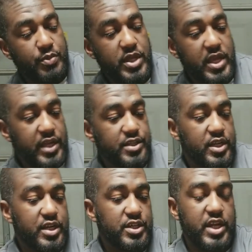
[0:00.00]
the
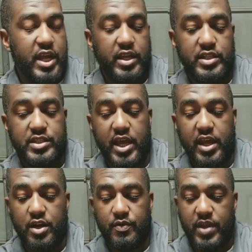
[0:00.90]
pH in check
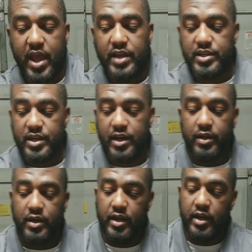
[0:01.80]
inside of the reactor
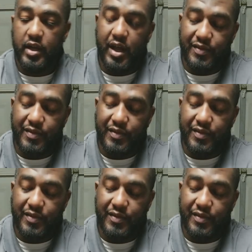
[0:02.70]
here.